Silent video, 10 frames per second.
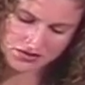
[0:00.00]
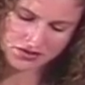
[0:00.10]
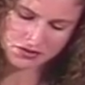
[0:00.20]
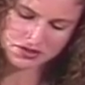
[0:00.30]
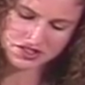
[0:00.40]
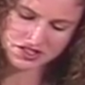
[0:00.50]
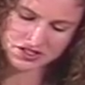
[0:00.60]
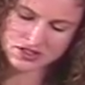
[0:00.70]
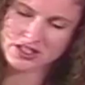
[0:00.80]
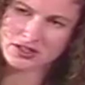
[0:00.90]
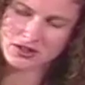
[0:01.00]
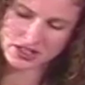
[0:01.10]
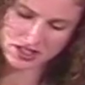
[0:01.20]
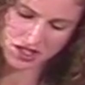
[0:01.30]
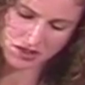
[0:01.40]
you ever been declared legally
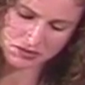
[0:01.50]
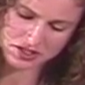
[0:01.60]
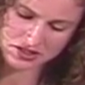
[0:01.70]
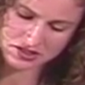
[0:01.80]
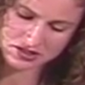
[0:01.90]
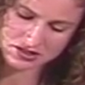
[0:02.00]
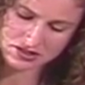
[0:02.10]
incompetent